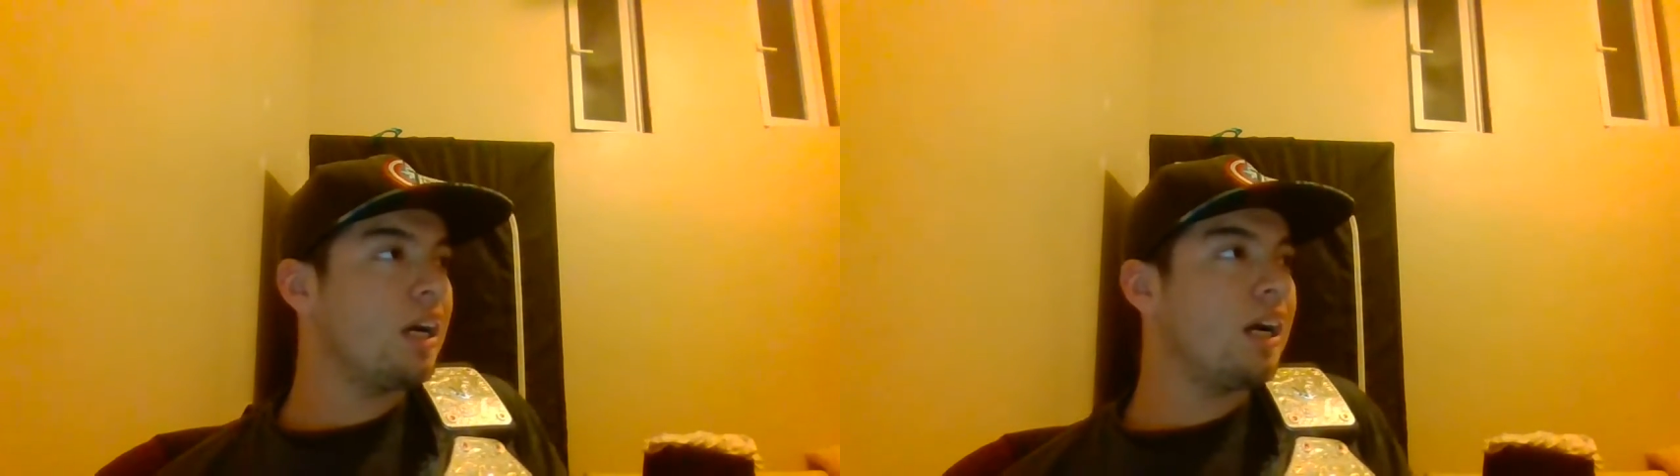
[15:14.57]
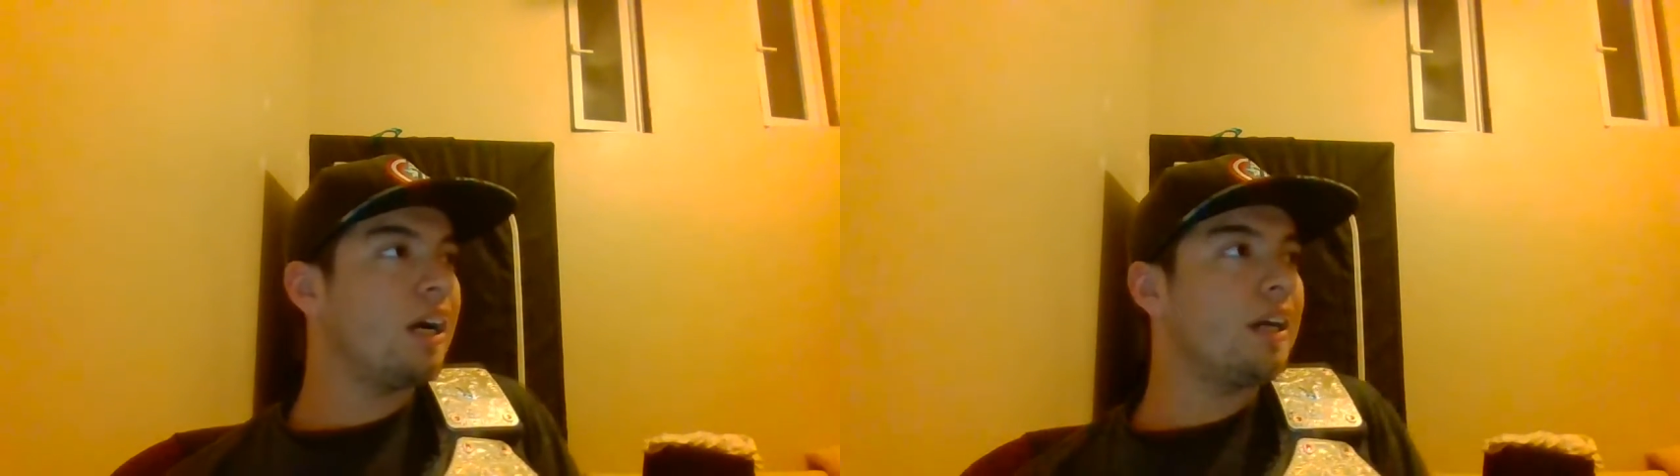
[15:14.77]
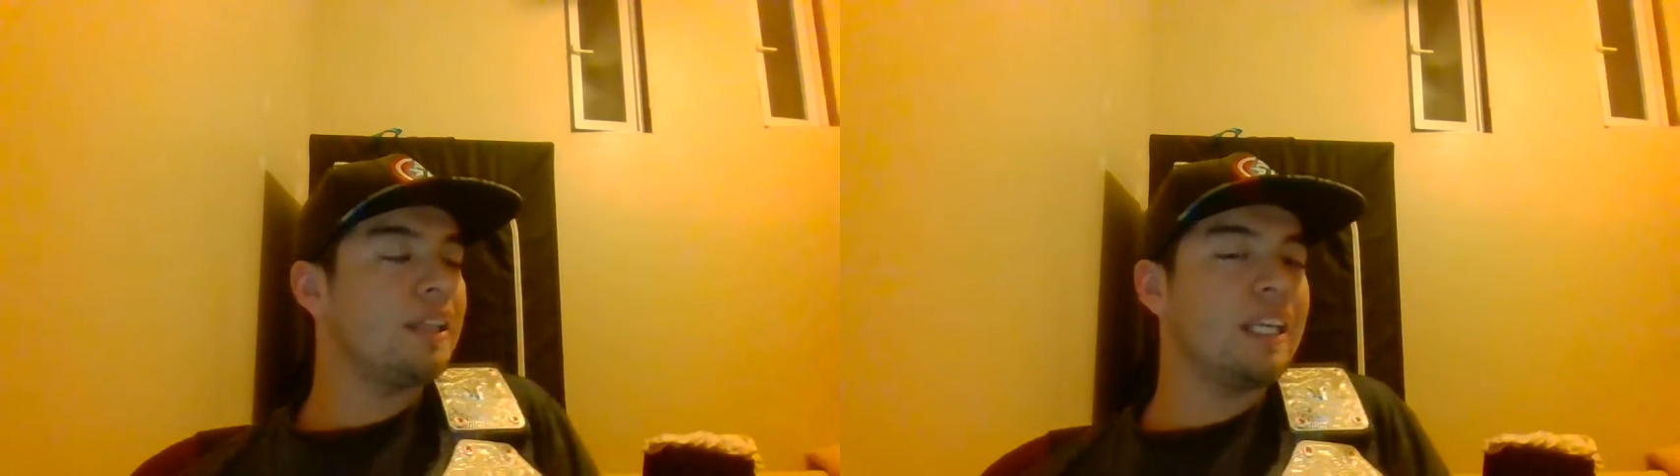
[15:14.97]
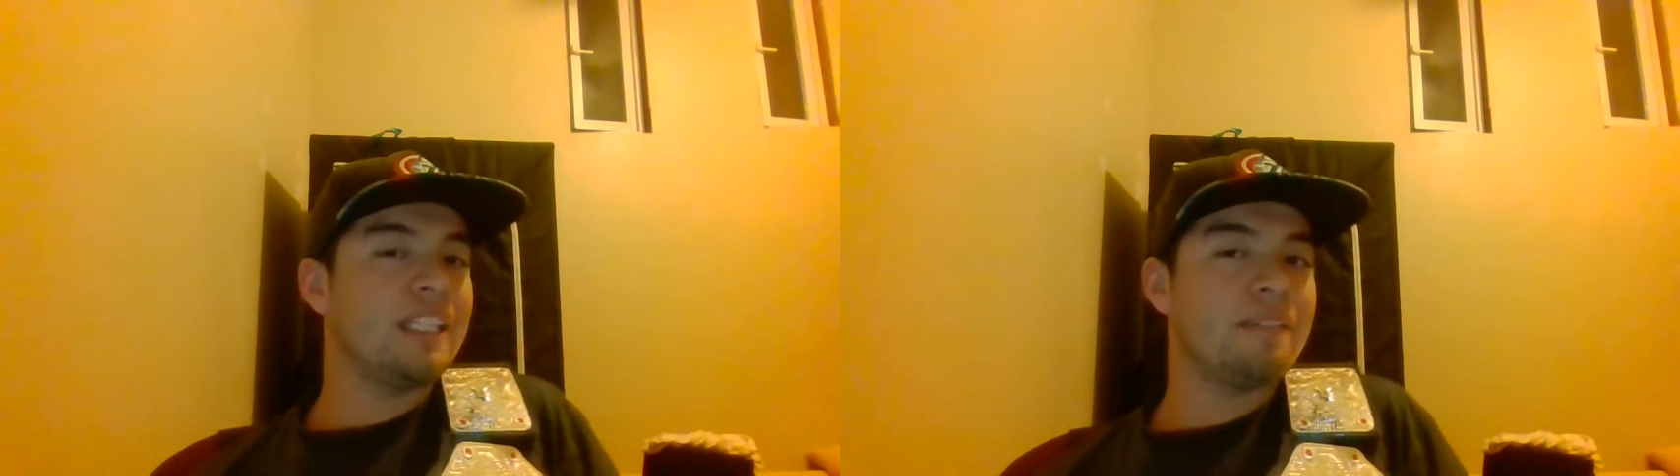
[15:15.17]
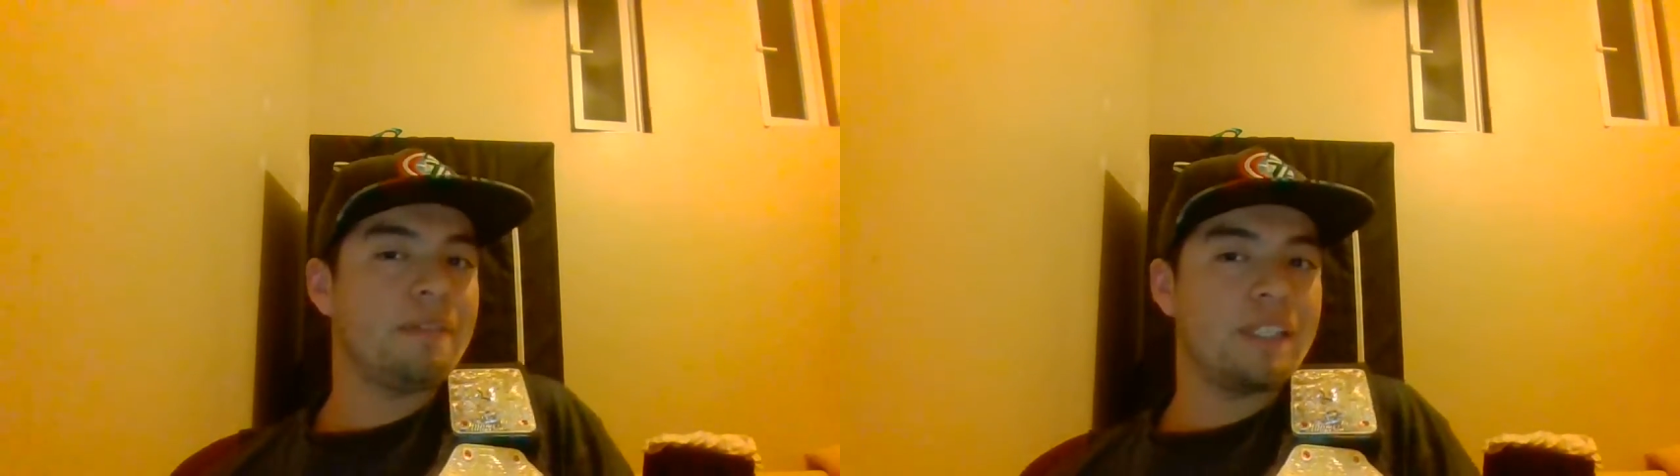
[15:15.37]
They
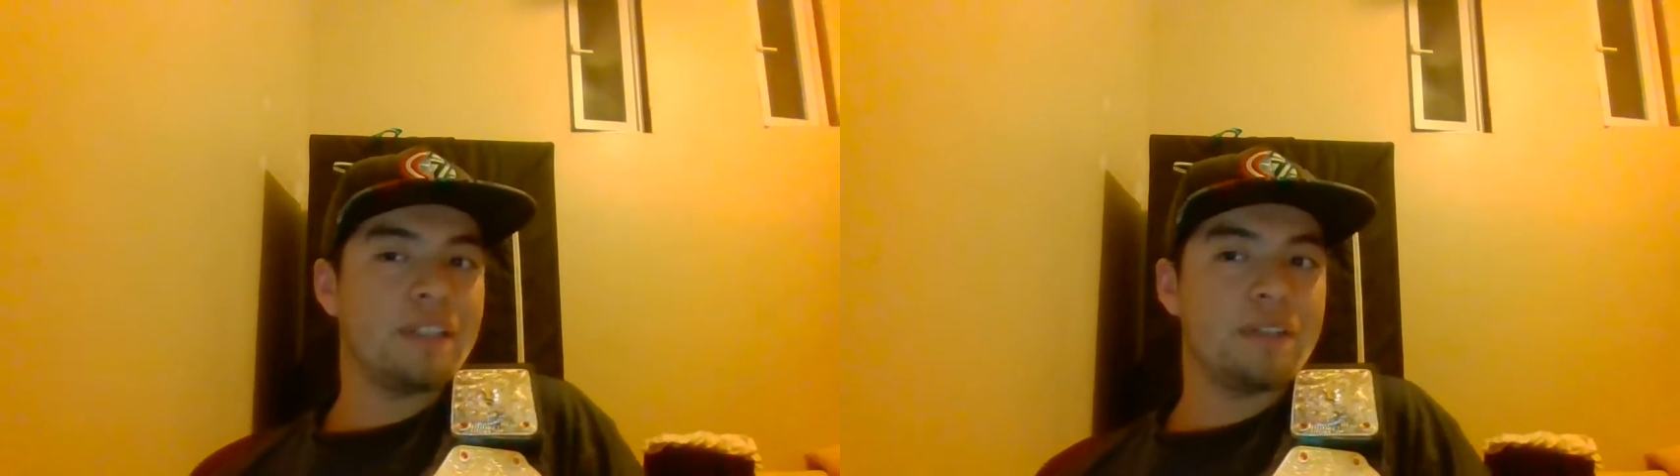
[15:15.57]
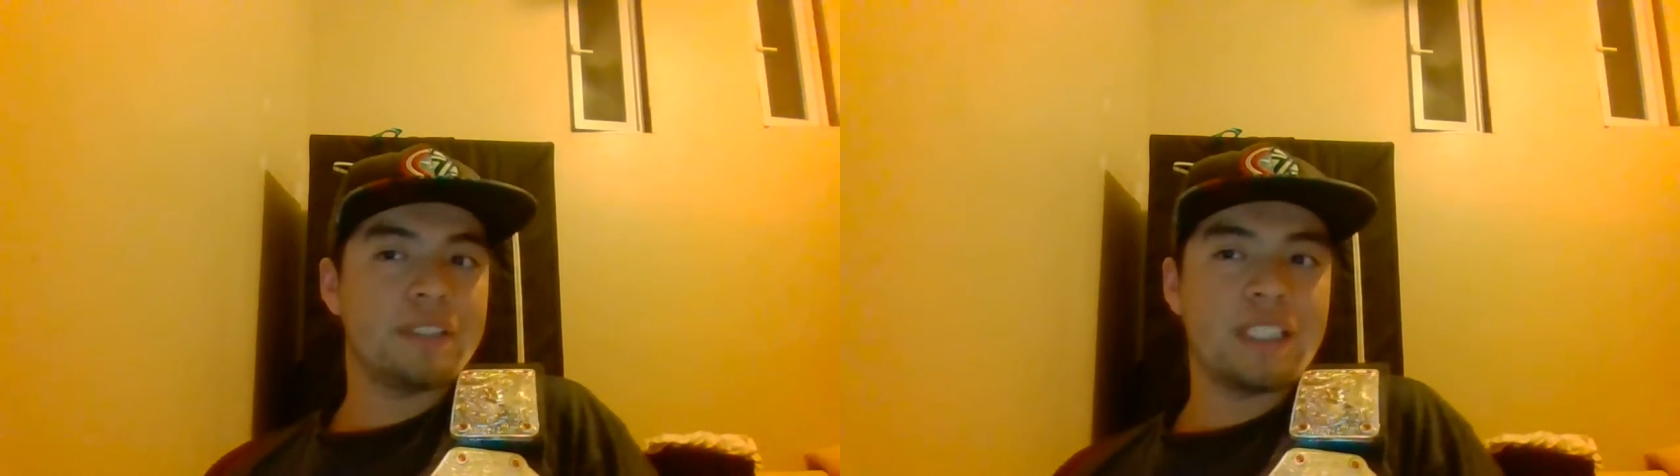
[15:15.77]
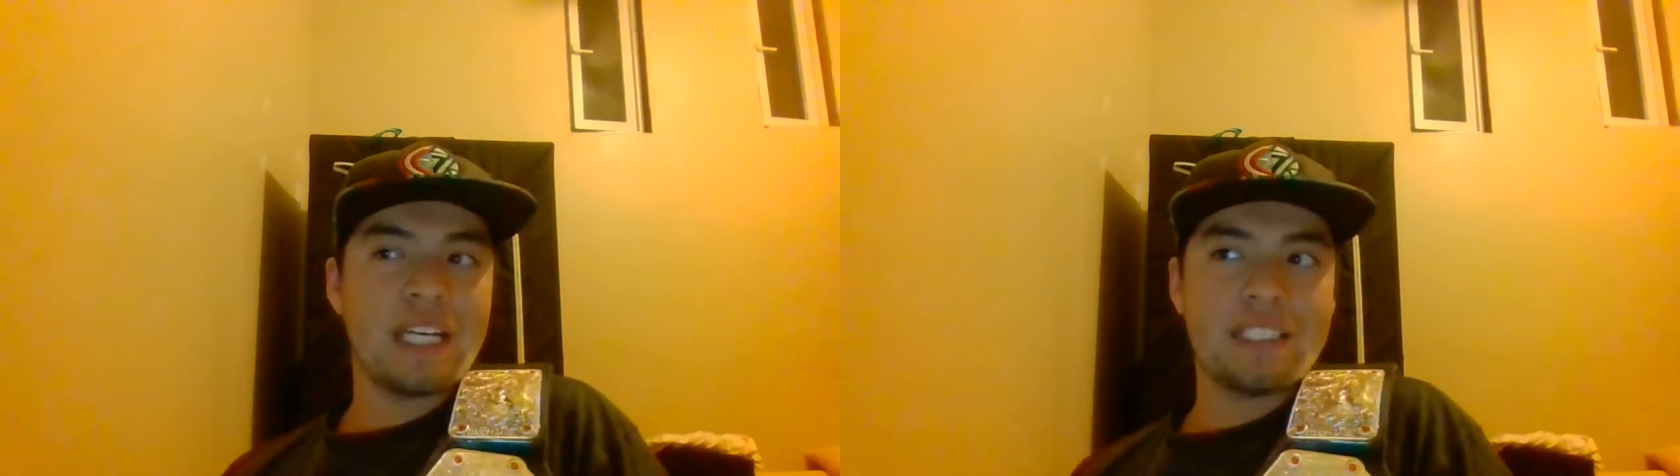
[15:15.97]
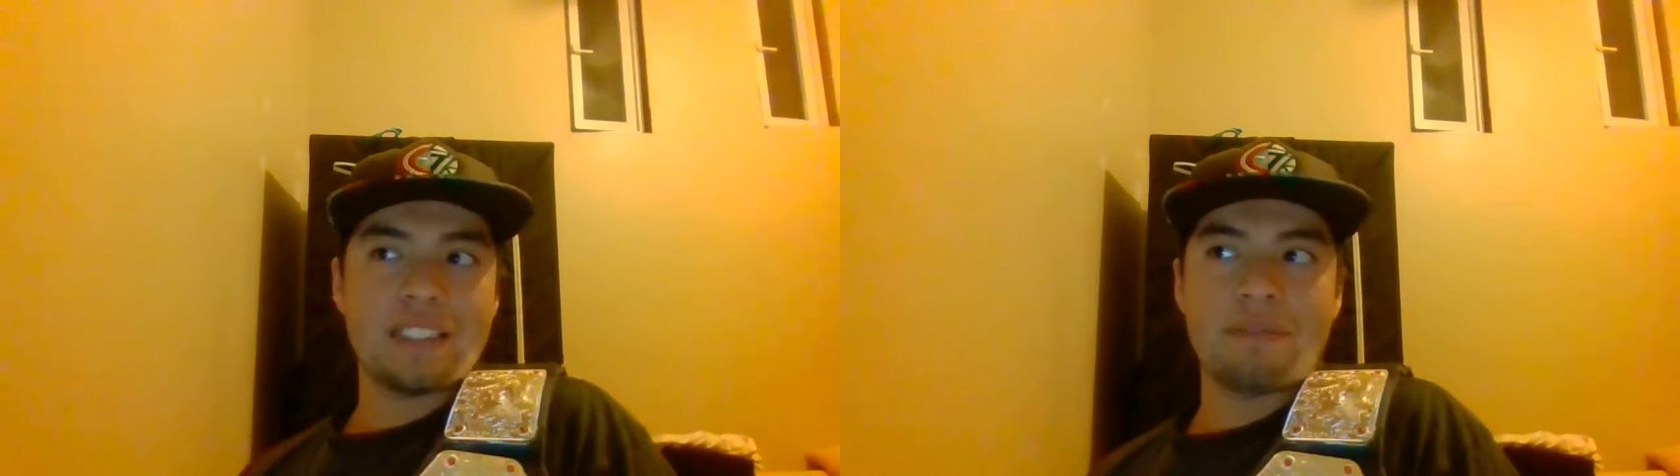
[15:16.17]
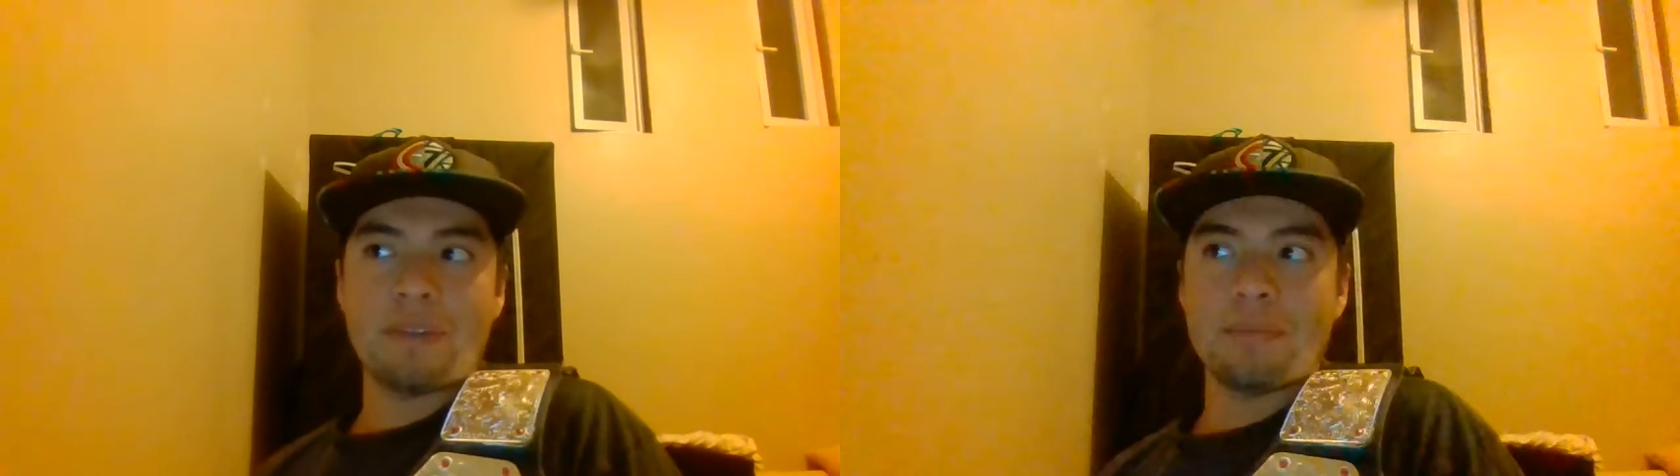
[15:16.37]
defend those
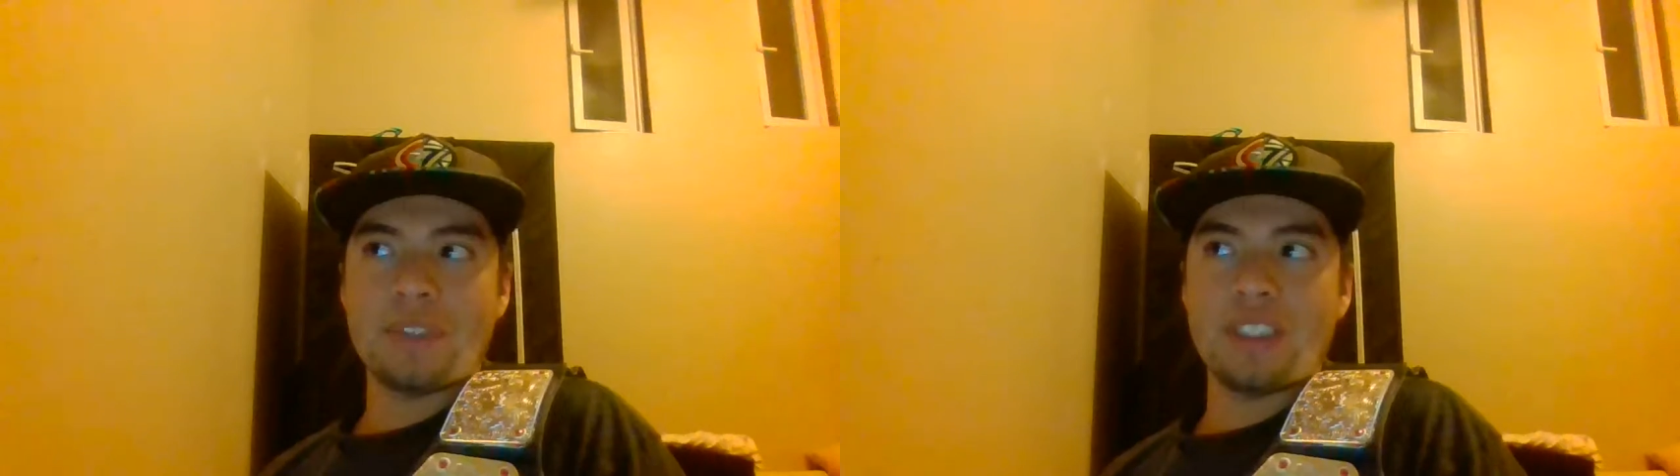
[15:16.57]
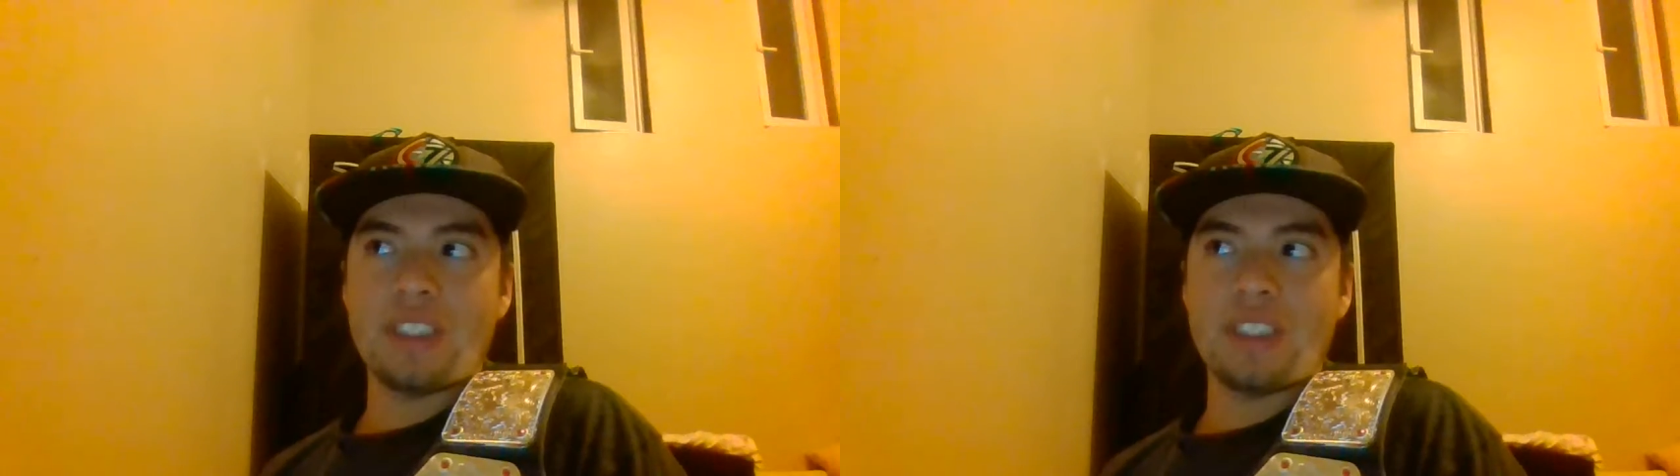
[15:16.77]
guys from